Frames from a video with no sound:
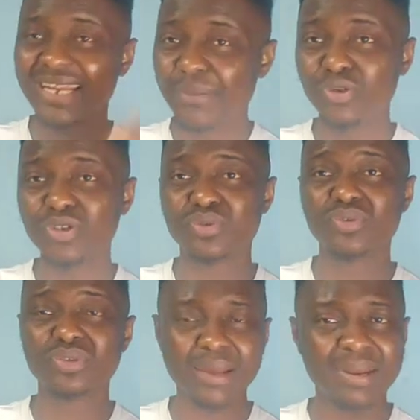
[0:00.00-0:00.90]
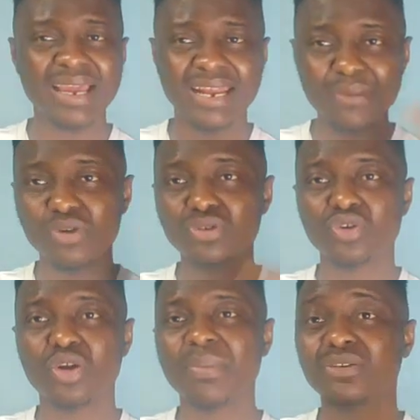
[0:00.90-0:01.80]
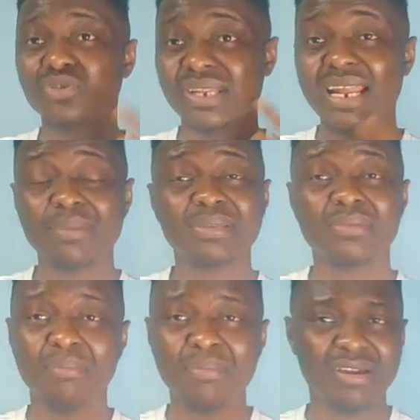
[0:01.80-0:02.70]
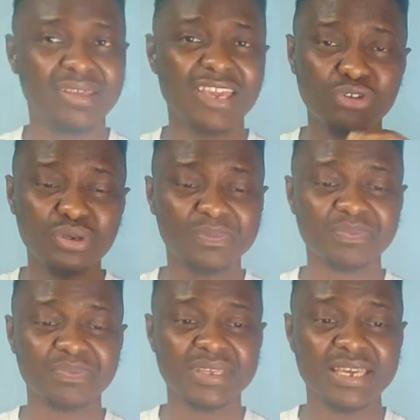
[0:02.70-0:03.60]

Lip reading: And I'm going to come back to slag me, even